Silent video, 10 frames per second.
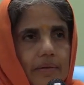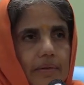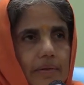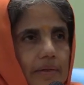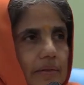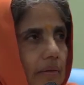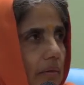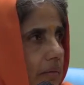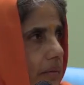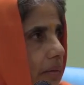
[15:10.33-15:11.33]
It's
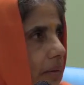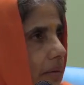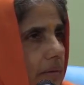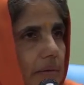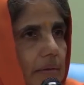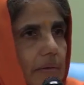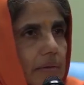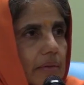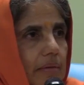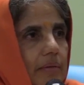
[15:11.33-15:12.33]
closed?
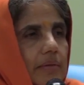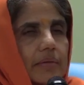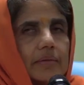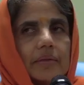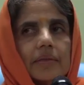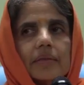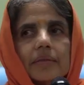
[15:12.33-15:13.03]
Oh, okay.